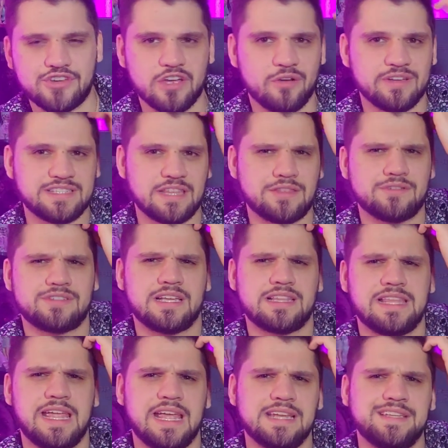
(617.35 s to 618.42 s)
show is that there's
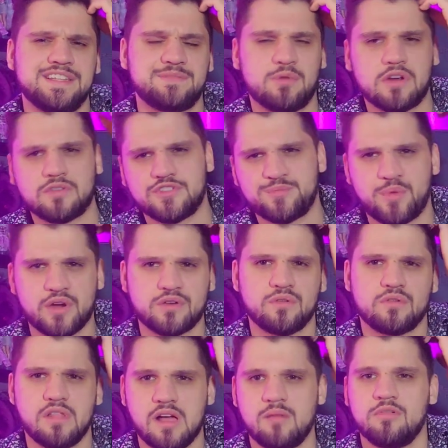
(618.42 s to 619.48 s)
like the Anti Sparkle
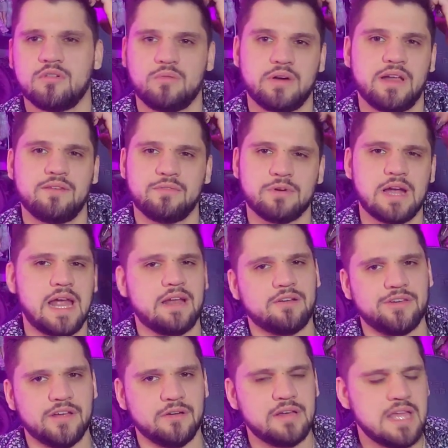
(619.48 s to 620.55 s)
Sparkle Club or whatever. I
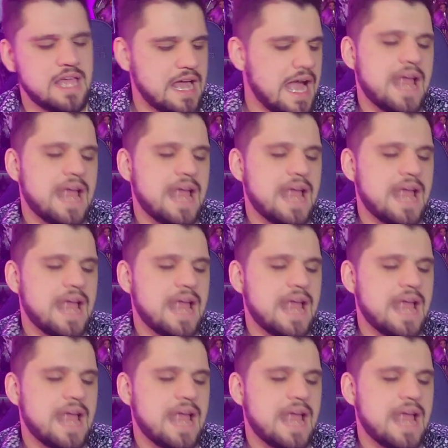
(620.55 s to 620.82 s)
don't know.